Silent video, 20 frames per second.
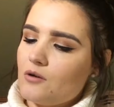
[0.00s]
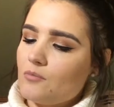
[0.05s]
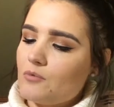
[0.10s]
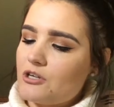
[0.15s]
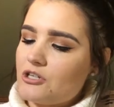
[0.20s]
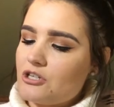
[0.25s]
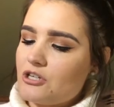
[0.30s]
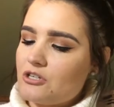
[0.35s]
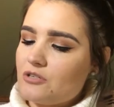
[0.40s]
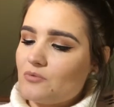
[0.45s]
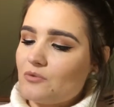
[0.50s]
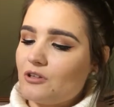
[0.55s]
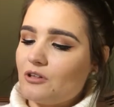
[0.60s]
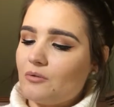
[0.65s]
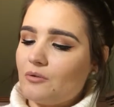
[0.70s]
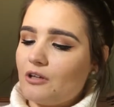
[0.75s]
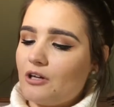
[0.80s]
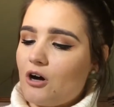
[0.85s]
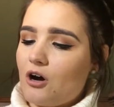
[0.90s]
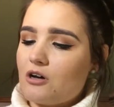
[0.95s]
which is really,
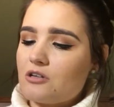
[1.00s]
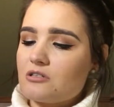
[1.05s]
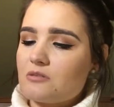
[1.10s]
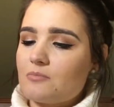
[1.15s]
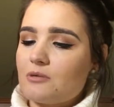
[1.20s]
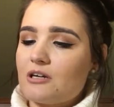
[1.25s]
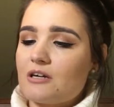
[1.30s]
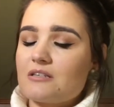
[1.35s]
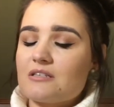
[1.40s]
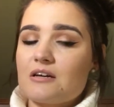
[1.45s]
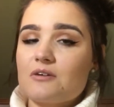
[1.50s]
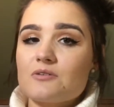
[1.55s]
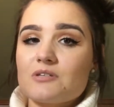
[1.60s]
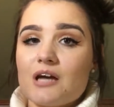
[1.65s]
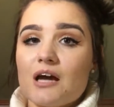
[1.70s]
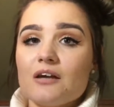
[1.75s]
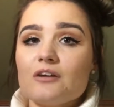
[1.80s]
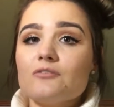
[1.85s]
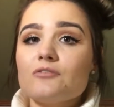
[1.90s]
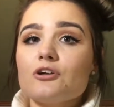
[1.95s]
really awesome because I was
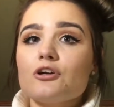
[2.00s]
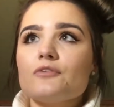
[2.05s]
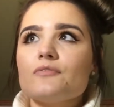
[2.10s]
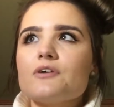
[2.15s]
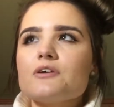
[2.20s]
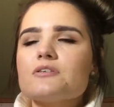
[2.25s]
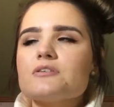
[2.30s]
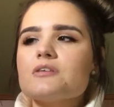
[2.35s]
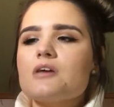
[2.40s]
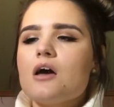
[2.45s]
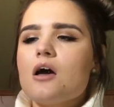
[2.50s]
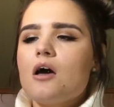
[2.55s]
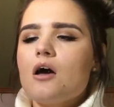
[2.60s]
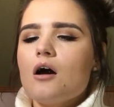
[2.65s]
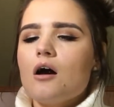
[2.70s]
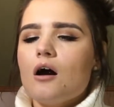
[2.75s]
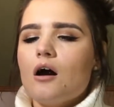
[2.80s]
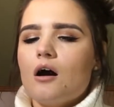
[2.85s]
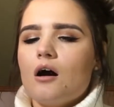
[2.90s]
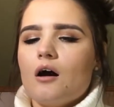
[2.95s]
kind of nervous
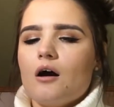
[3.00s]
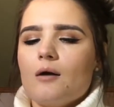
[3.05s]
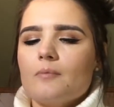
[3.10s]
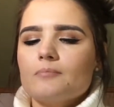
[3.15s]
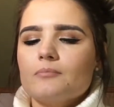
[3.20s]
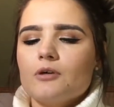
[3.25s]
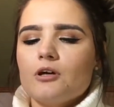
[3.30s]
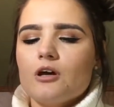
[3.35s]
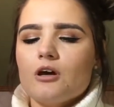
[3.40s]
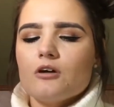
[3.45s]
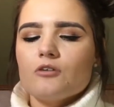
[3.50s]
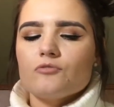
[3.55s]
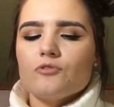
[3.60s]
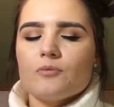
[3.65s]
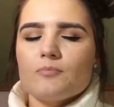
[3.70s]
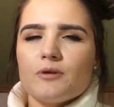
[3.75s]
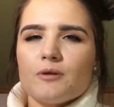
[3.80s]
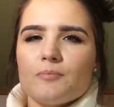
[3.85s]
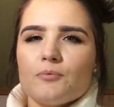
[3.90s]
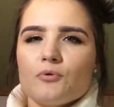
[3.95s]

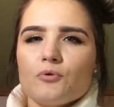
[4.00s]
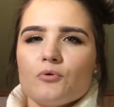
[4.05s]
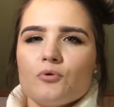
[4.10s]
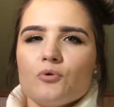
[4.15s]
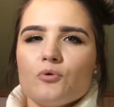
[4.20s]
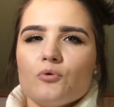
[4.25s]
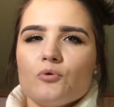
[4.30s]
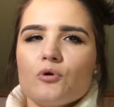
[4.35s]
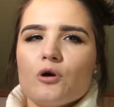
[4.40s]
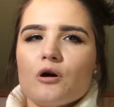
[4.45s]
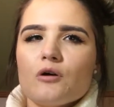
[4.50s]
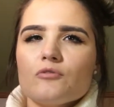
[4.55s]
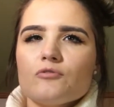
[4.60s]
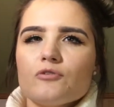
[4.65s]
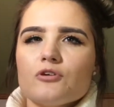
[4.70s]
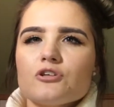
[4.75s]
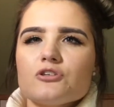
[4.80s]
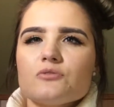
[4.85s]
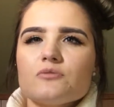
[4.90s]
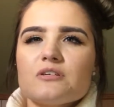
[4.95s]
from people who
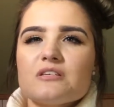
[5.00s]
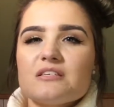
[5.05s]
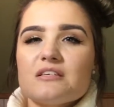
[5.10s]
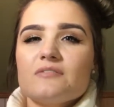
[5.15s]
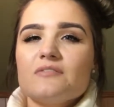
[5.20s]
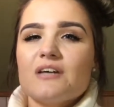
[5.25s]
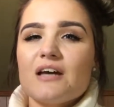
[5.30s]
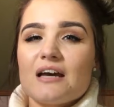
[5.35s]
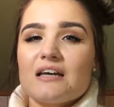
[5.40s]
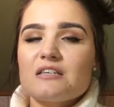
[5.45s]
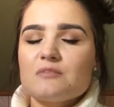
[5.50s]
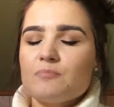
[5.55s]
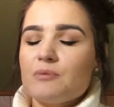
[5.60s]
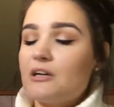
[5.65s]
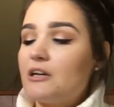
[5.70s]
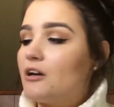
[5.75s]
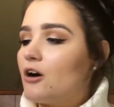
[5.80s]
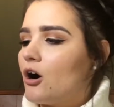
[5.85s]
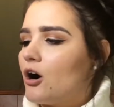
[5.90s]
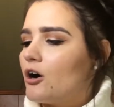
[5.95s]
first received it as
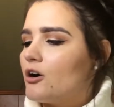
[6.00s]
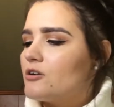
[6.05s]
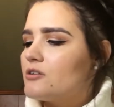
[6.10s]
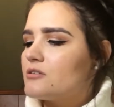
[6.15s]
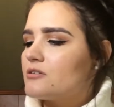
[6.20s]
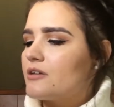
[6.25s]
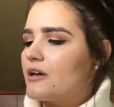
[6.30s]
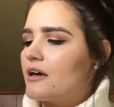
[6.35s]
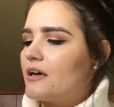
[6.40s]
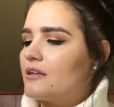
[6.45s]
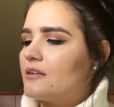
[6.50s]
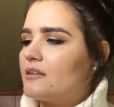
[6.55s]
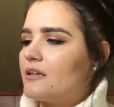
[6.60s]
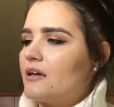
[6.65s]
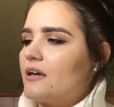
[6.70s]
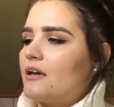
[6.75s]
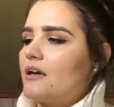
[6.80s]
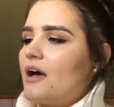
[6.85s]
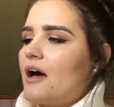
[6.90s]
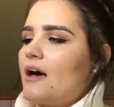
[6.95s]
PRs. Like,
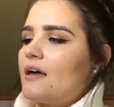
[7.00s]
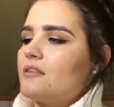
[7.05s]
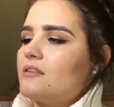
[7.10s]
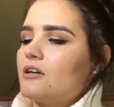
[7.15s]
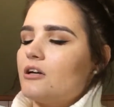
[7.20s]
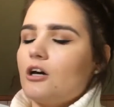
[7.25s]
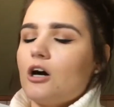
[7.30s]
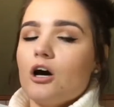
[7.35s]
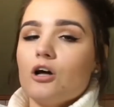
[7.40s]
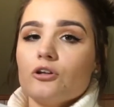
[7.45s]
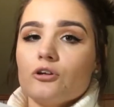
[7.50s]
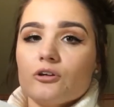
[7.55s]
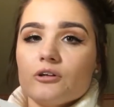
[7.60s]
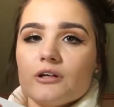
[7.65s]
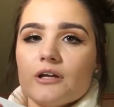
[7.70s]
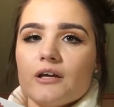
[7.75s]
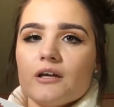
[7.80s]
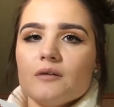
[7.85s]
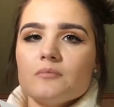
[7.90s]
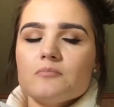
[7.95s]
they got the color
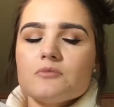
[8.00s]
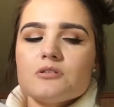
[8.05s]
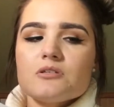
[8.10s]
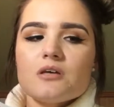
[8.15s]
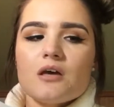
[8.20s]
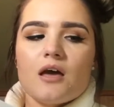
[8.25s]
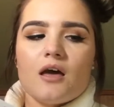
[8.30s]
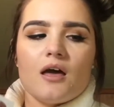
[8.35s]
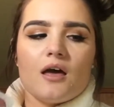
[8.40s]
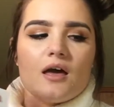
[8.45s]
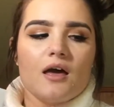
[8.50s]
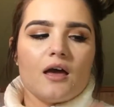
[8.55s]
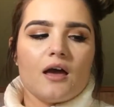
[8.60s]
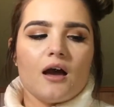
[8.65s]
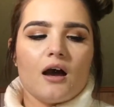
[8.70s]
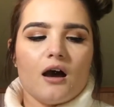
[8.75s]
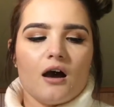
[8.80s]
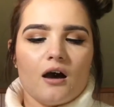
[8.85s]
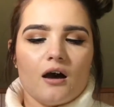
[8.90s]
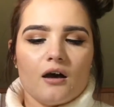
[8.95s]
names
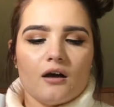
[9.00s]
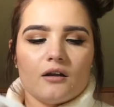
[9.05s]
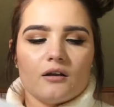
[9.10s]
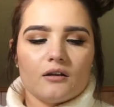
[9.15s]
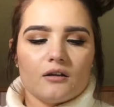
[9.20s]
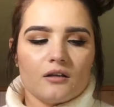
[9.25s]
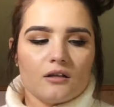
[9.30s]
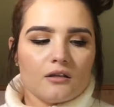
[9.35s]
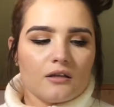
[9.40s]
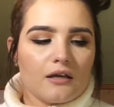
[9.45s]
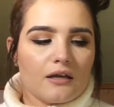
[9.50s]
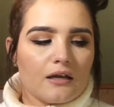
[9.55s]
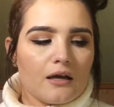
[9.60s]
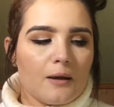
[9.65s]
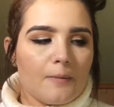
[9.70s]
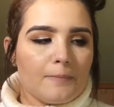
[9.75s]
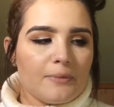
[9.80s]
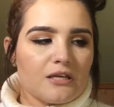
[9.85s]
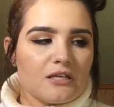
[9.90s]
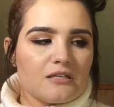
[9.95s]
on like
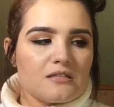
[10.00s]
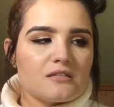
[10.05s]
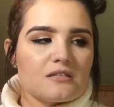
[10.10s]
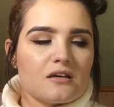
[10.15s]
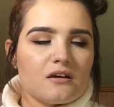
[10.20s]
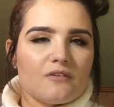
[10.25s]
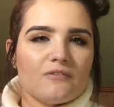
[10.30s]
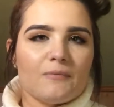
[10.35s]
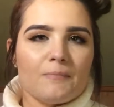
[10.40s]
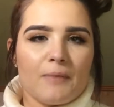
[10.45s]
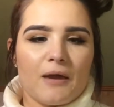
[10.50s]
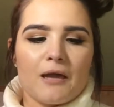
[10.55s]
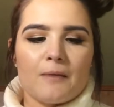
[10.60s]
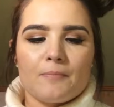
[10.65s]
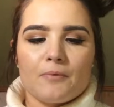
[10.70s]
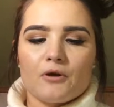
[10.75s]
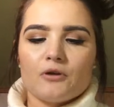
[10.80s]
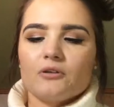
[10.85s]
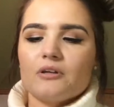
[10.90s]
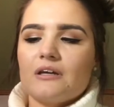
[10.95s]
a piece of
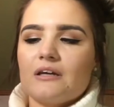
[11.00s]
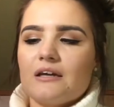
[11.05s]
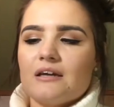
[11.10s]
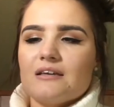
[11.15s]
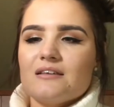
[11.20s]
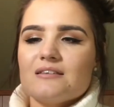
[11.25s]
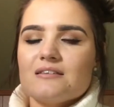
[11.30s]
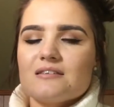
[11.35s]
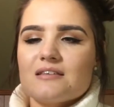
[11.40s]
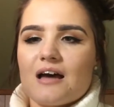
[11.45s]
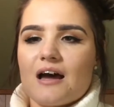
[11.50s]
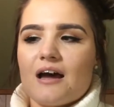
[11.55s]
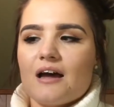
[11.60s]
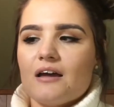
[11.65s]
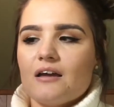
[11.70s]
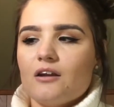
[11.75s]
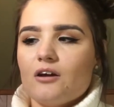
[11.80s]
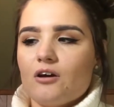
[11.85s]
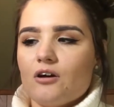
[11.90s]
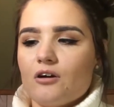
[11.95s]
paper, like
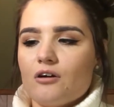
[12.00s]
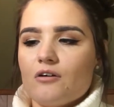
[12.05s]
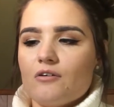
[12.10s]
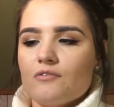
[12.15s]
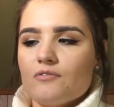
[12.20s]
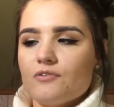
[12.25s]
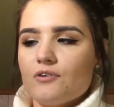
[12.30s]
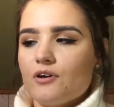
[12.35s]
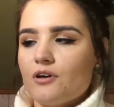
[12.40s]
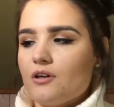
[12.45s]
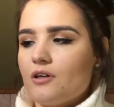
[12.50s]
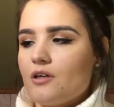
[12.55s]
inside of